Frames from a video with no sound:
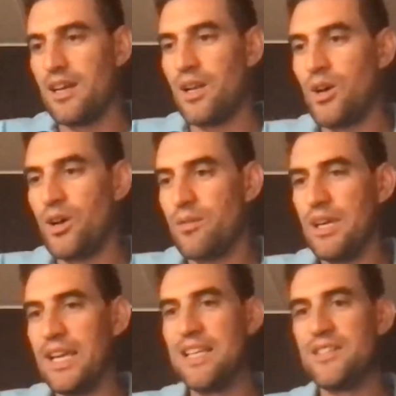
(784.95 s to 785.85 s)
a lot
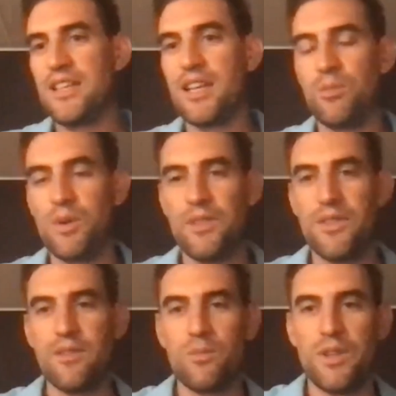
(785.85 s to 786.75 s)
easier with
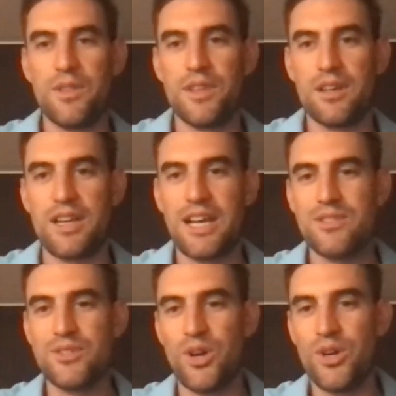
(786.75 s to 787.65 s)
the
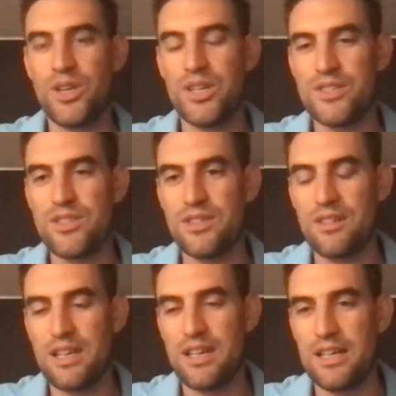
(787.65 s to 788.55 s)
custodians
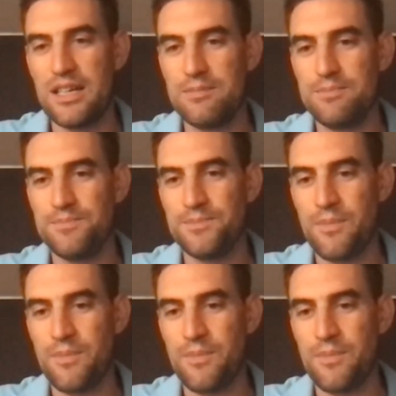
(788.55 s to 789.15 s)
and